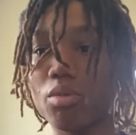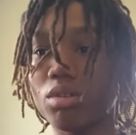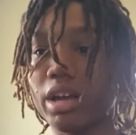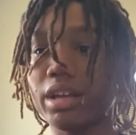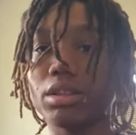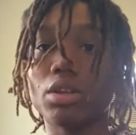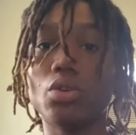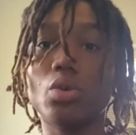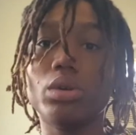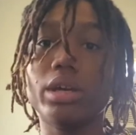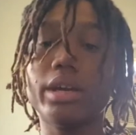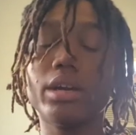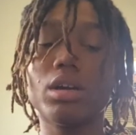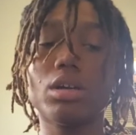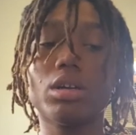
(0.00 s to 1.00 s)
like the new
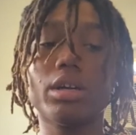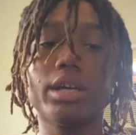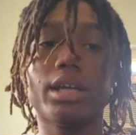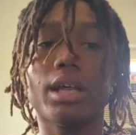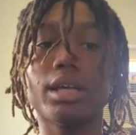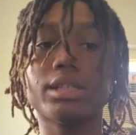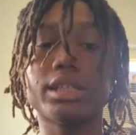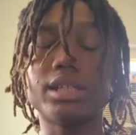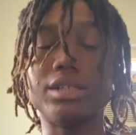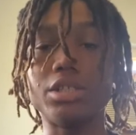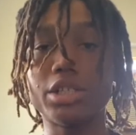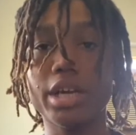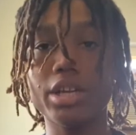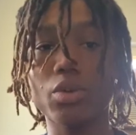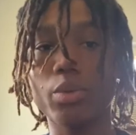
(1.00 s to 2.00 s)
year is in
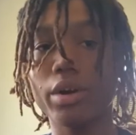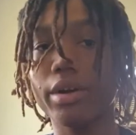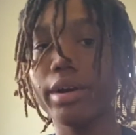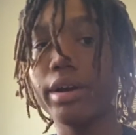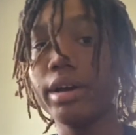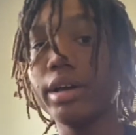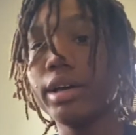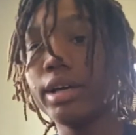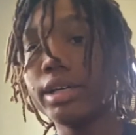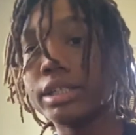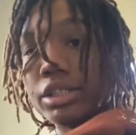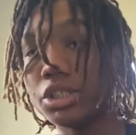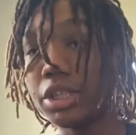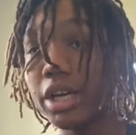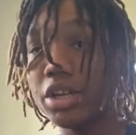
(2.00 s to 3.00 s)
January.
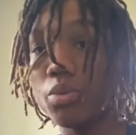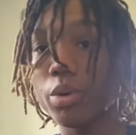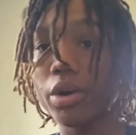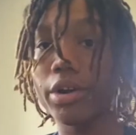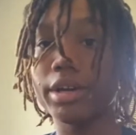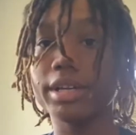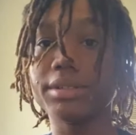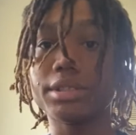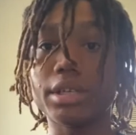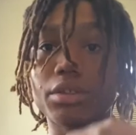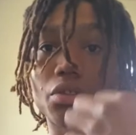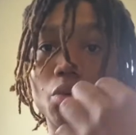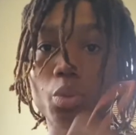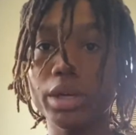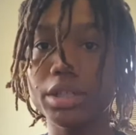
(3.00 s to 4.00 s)
January is in
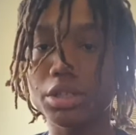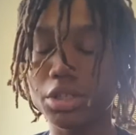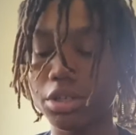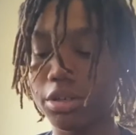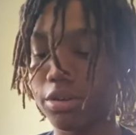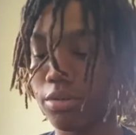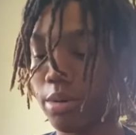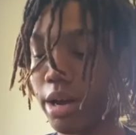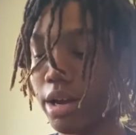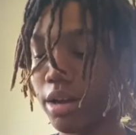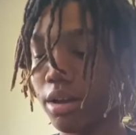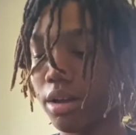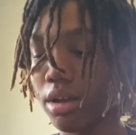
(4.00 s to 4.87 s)
the winter, right?